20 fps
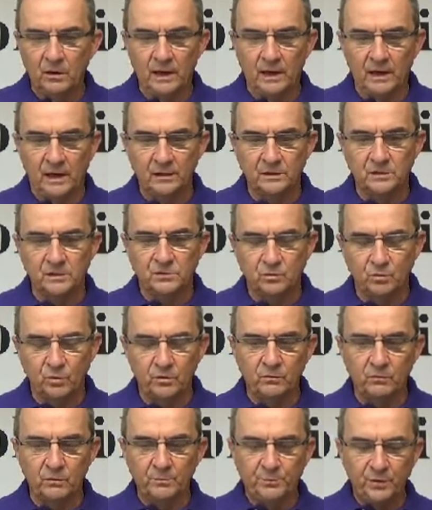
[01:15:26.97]
And I just
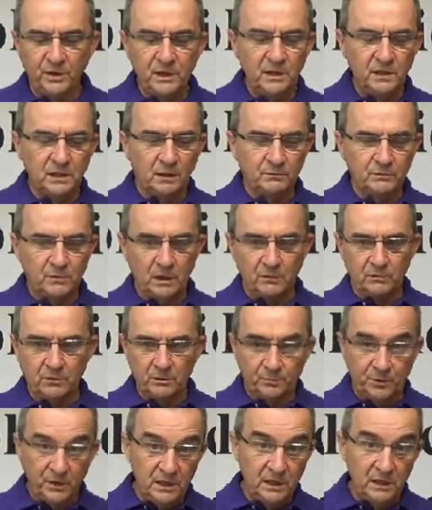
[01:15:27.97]
want to repeat, I'm, I'm
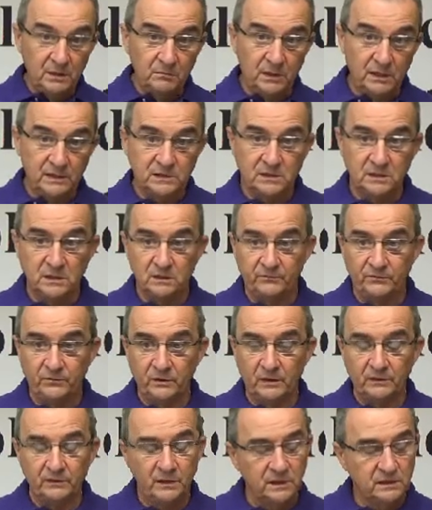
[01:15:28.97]
repeating myself
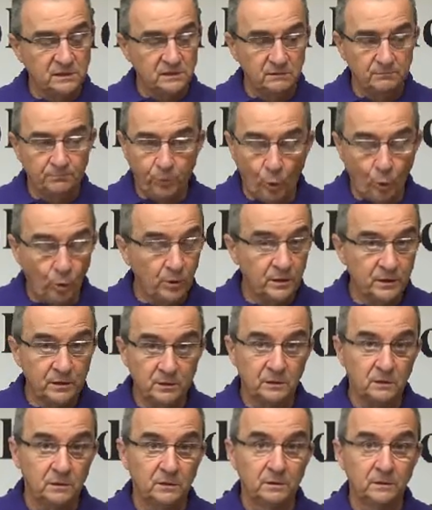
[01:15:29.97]
here. I think it's
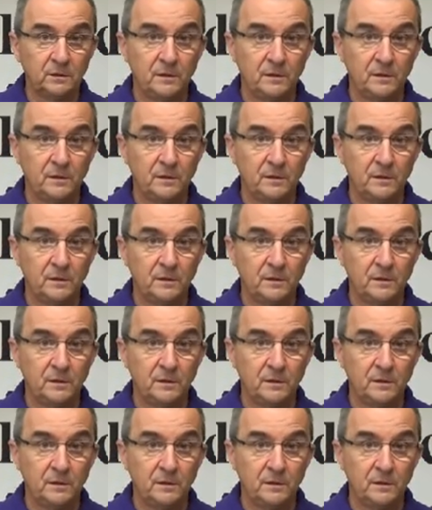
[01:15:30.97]
important,